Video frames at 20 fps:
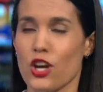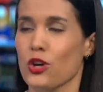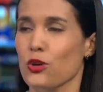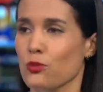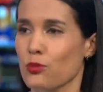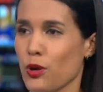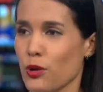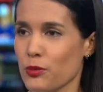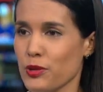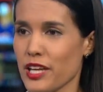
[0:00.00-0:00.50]

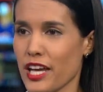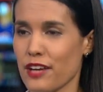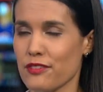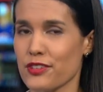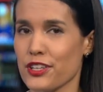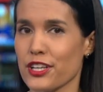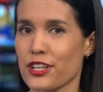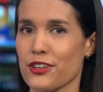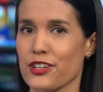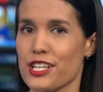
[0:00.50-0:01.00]
What we have
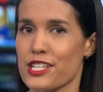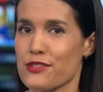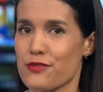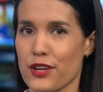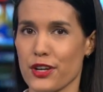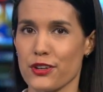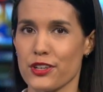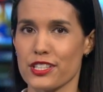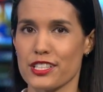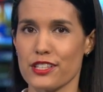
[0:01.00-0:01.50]
here is
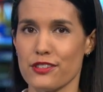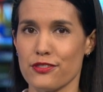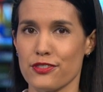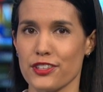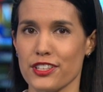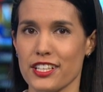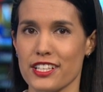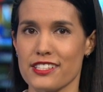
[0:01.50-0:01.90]
very different.